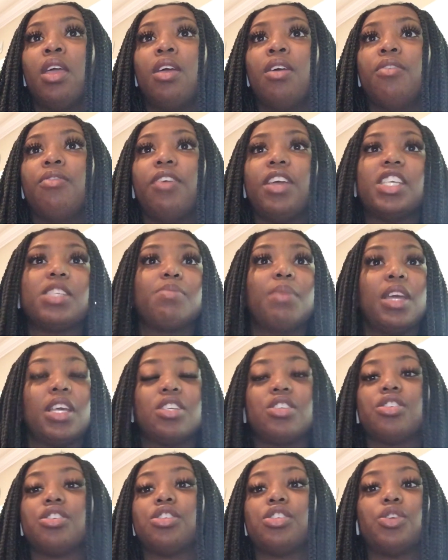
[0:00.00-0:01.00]
Face
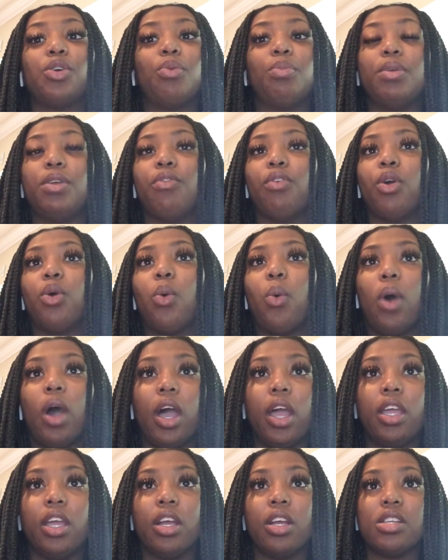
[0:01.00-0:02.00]
masks should still be
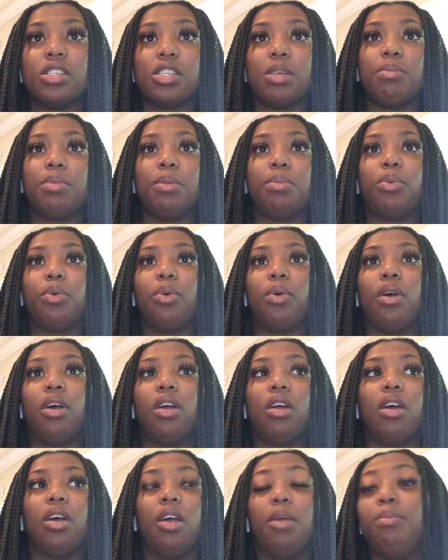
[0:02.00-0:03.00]
required. Some people
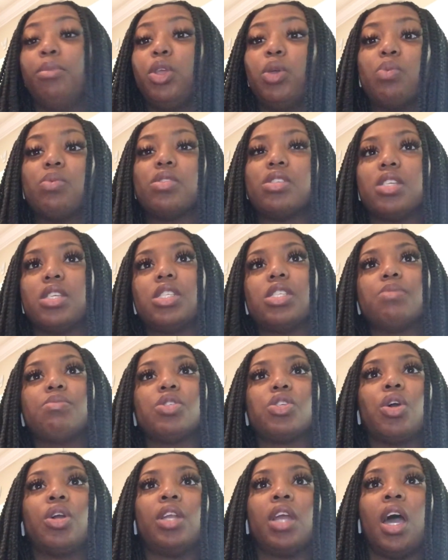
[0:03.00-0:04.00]
immune
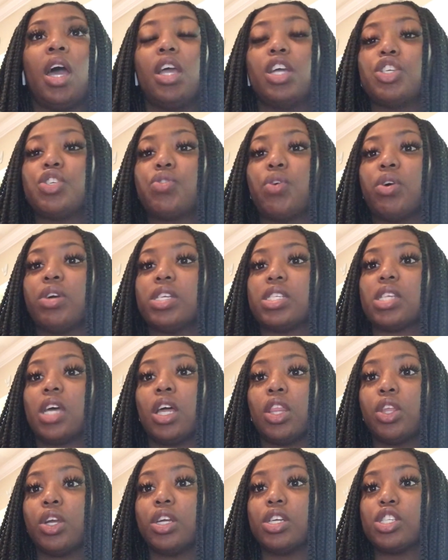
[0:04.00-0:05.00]
systems are not as strong as
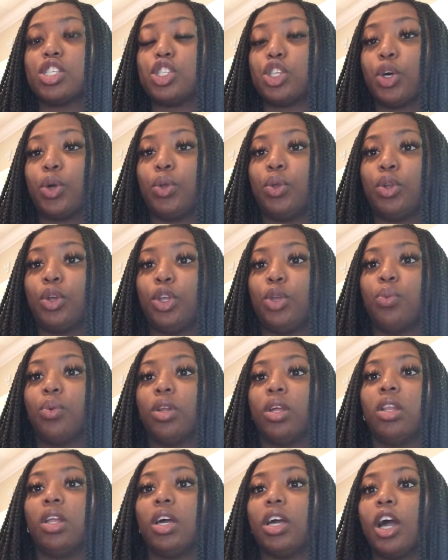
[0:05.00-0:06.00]
others, so you
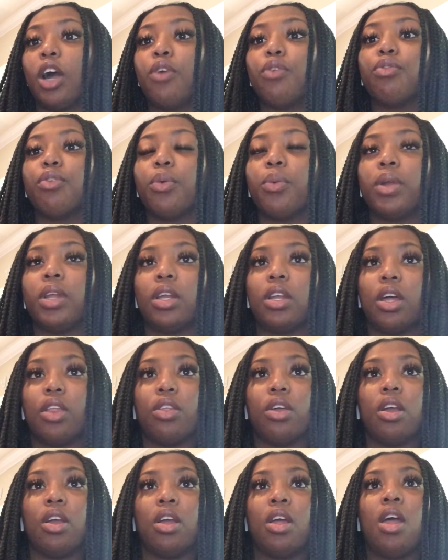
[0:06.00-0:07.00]
want to look out for one
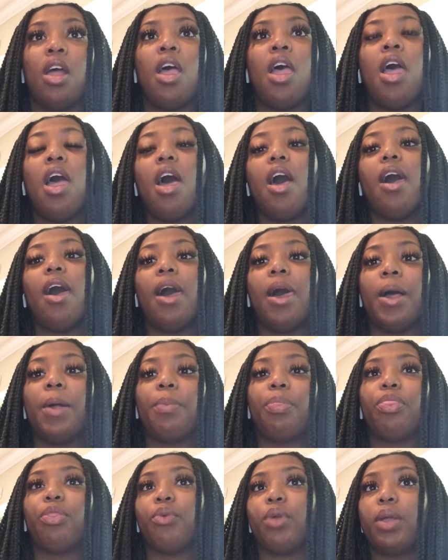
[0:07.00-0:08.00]
another.
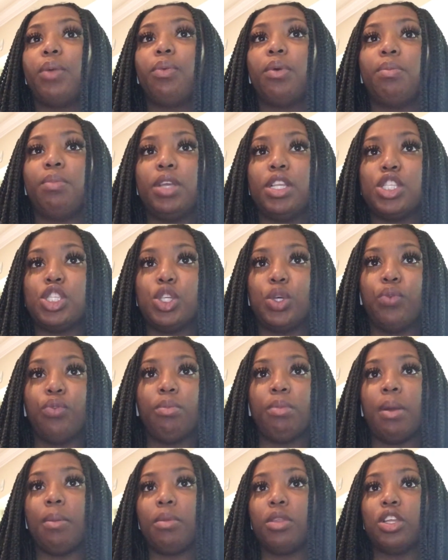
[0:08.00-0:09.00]
3 would be to
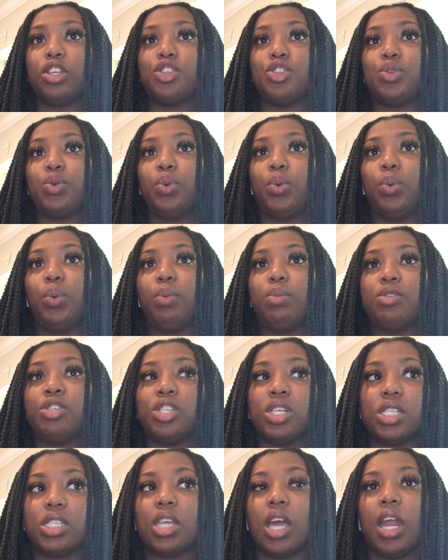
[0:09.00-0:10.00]
remember that you
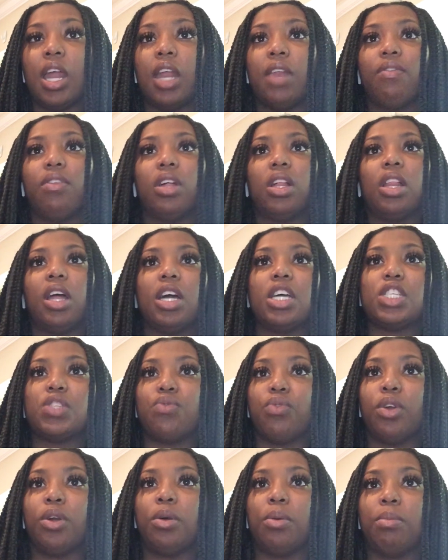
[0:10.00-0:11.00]
just got out of the
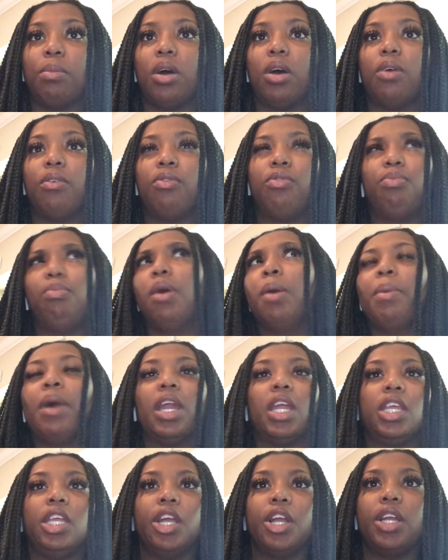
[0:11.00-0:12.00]
classroom
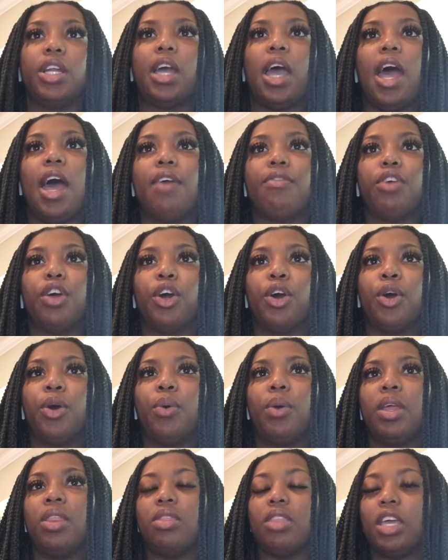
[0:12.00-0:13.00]
about a year and a half
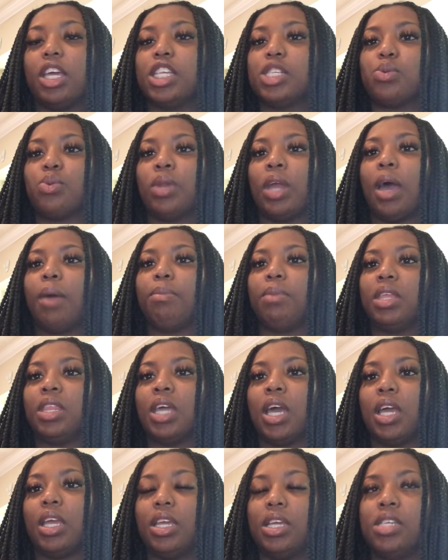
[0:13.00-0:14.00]
ago, and things will not be
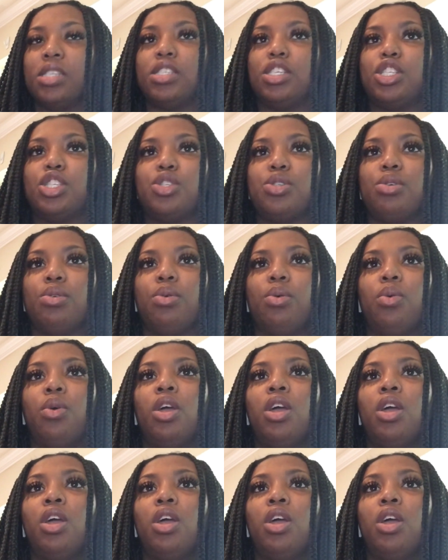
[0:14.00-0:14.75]
that easy to